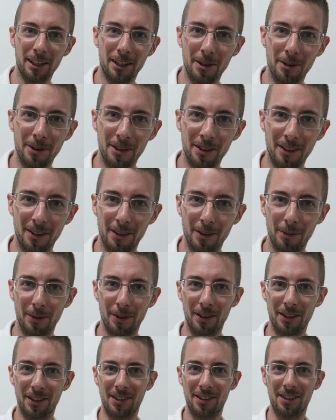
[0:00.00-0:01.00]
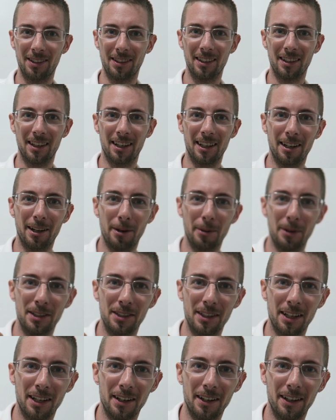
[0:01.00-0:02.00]
I go into the woods, I always
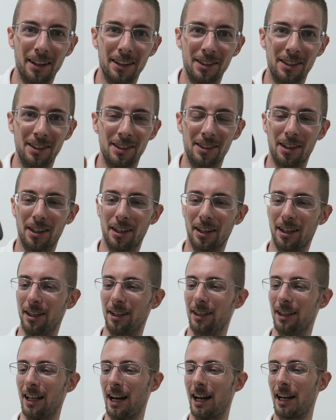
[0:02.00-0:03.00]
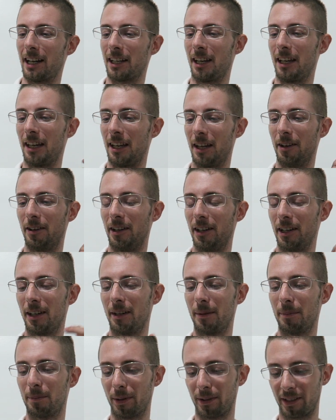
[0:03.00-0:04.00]
carry, this is a Glock
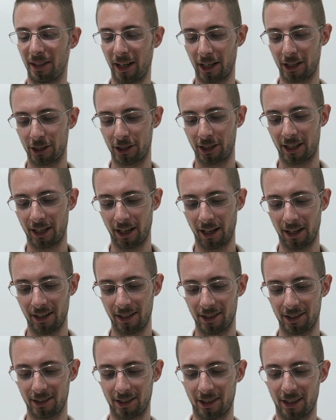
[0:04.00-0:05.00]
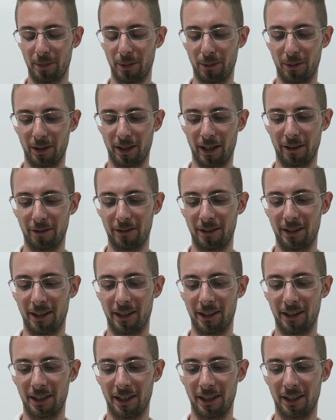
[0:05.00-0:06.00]
hearing protection case, but what I've
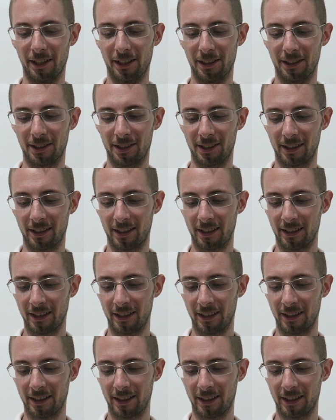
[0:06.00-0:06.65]
done is